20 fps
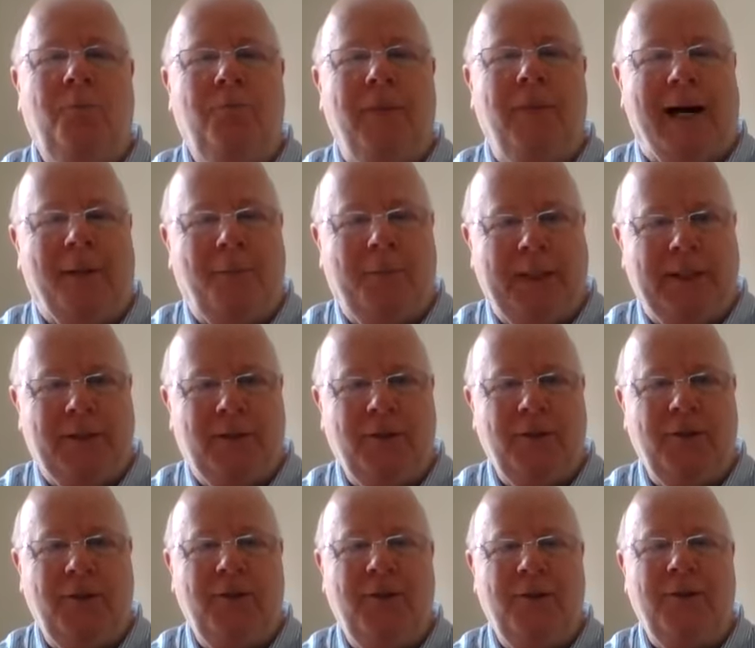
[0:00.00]
Happy
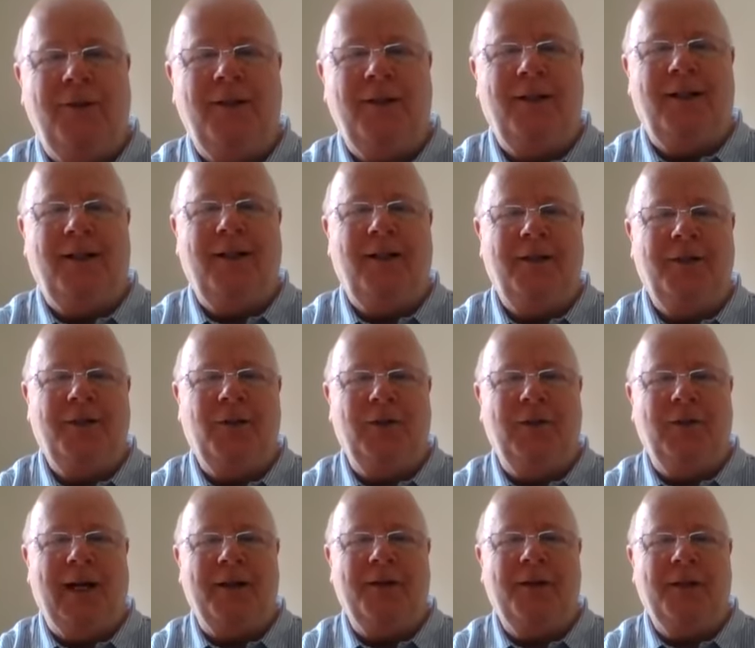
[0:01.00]
to
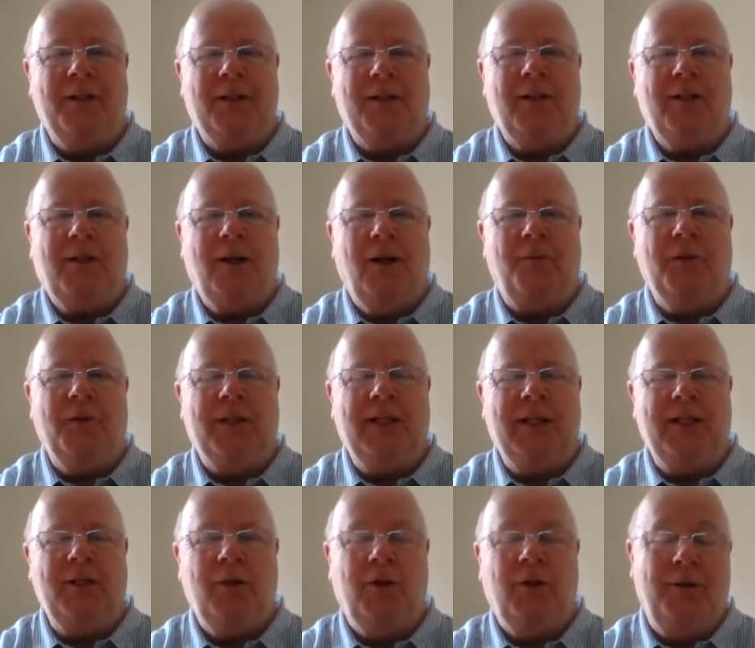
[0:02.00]
have had this
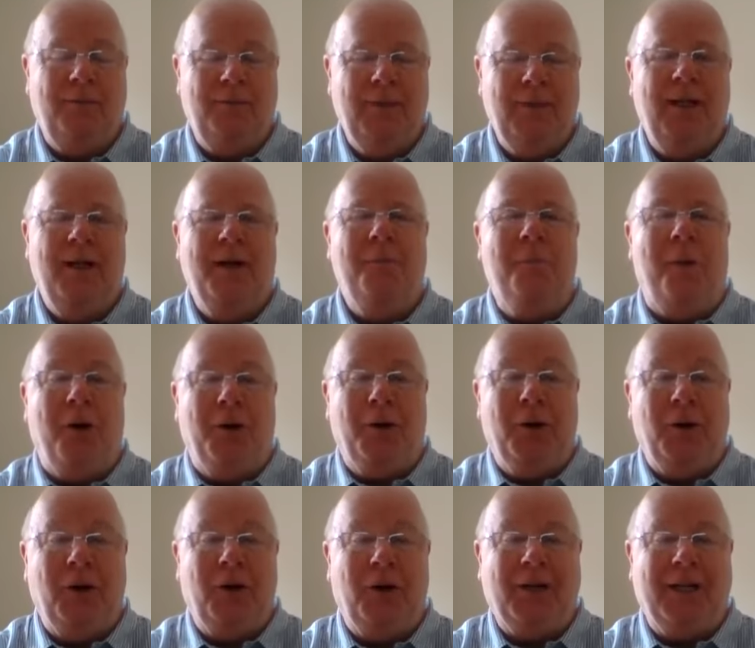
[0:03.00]
conversation, or
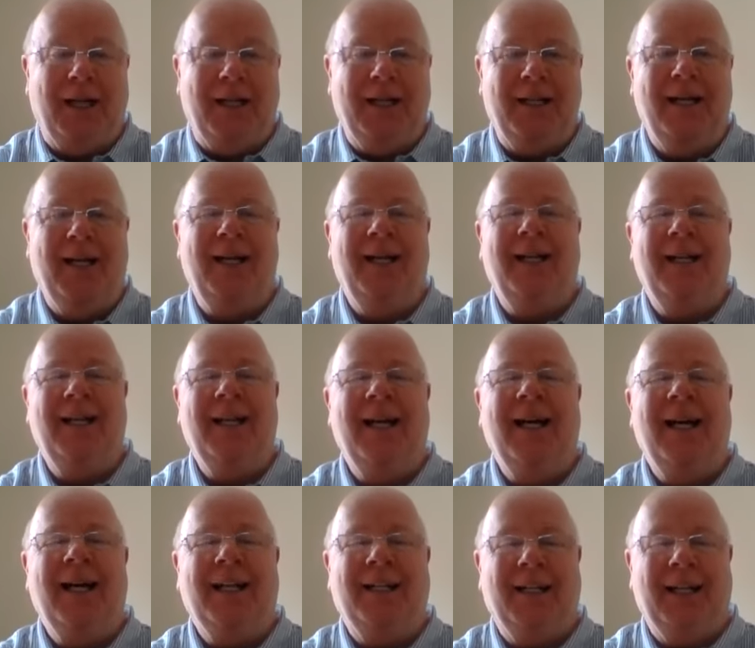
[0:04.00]
monologue.
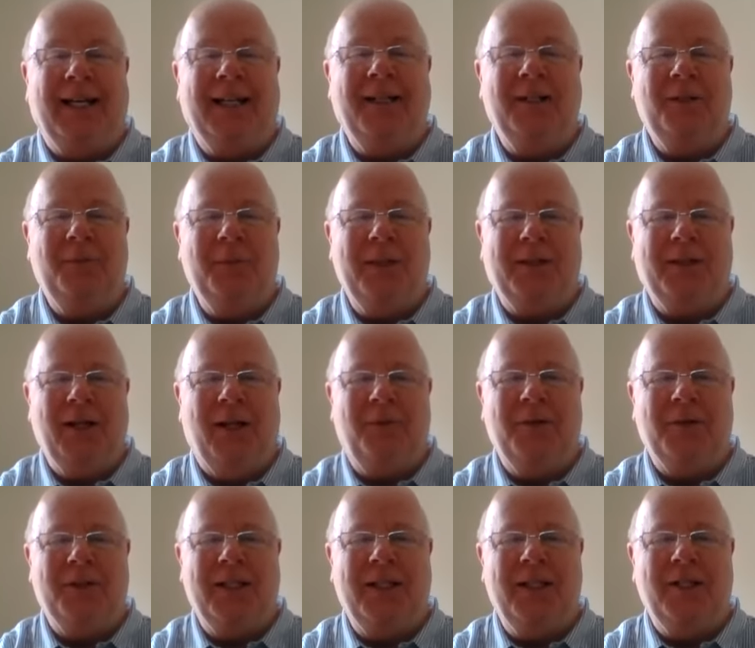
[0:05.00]
I'd like it to be a
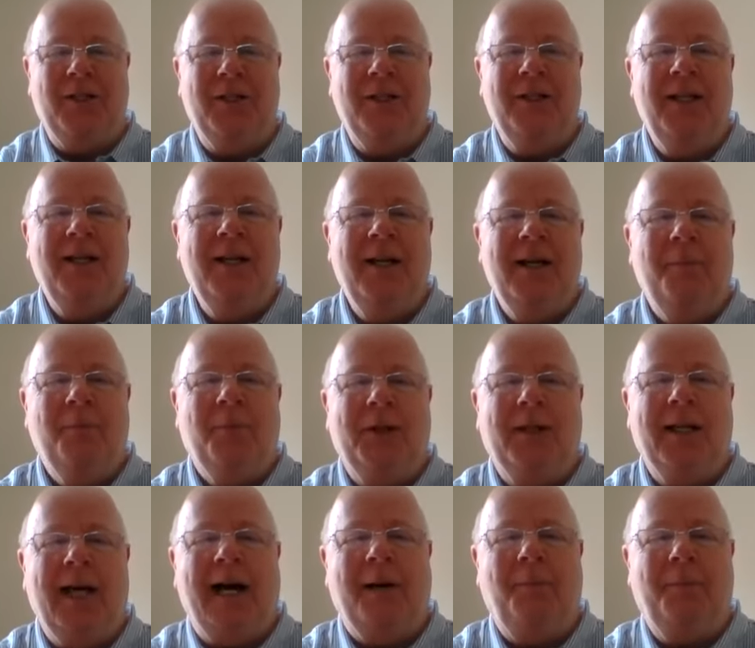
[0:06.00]
conversation, but
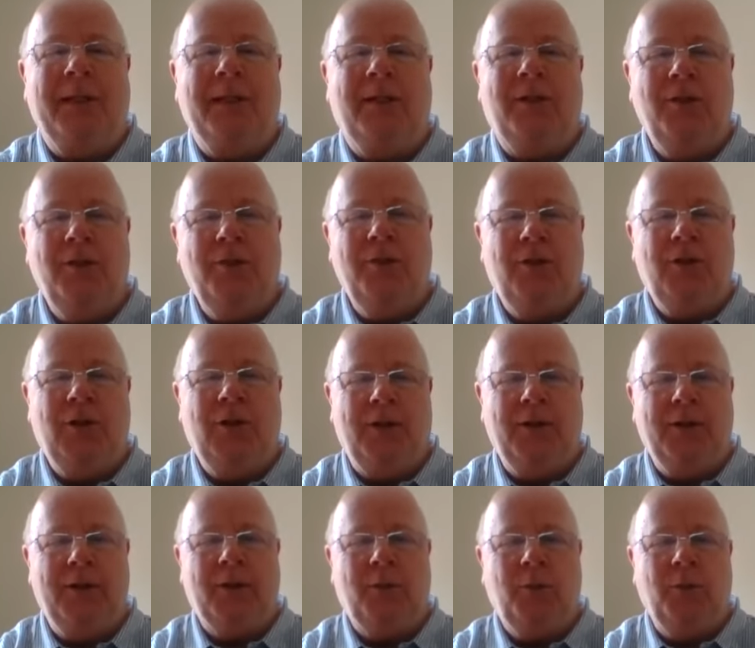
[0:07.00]
happy to share this